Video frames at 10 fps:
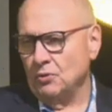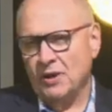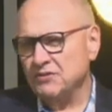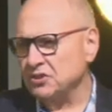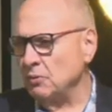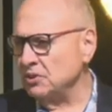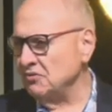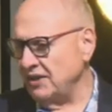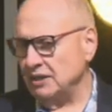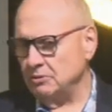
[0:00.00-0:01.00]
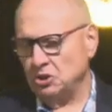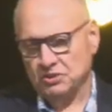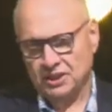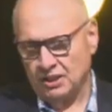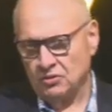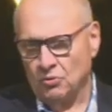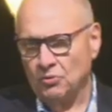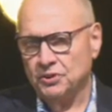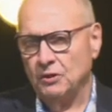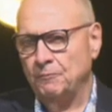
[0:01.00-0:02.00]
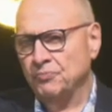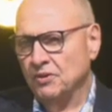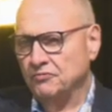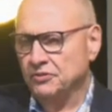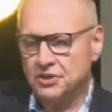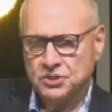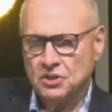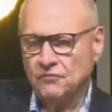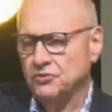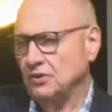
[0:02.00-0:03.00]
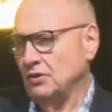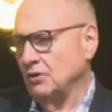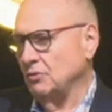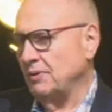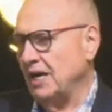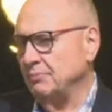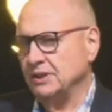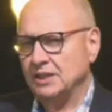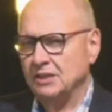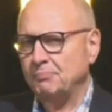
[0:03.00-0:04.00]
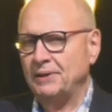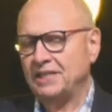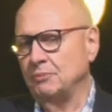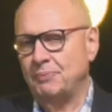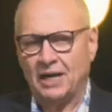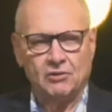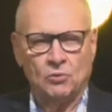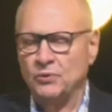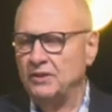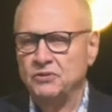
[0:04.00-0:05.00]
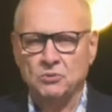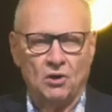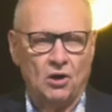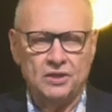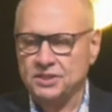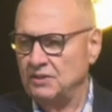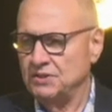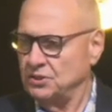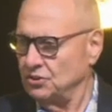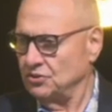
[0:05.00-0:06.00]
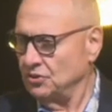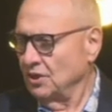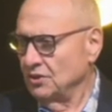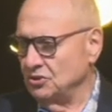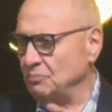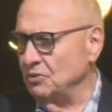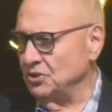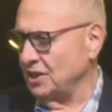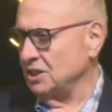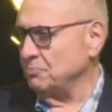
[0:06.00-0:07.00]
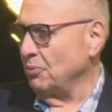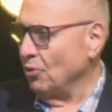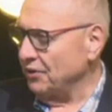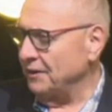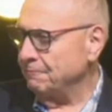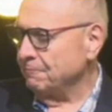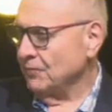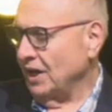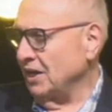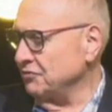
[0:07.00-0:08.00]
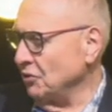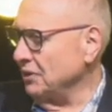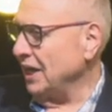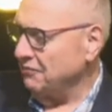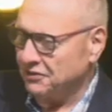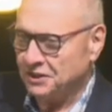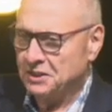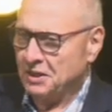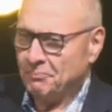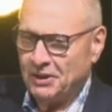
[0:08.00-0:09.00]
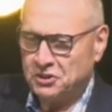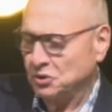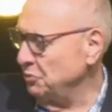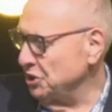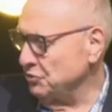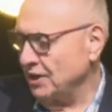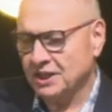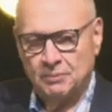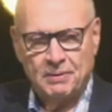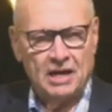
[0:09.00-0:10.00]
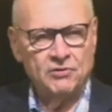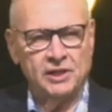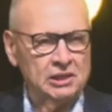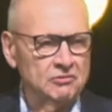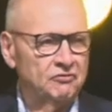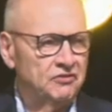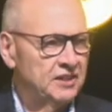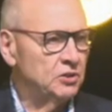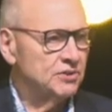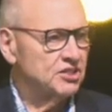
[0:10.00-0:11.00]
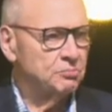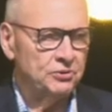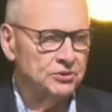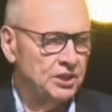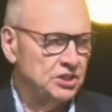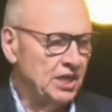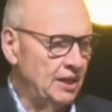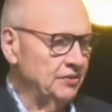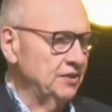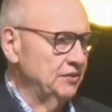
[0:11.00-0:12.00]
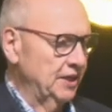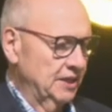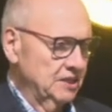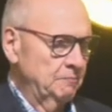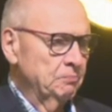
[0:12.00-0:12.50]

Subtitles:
We have so much available to us. Get an audio version of the Bible and let it play in the background wherever you are, instead of listening to music that's boring and have no life in it. Make sure the Word's running in the background. It'll feed your spirit such healthy things.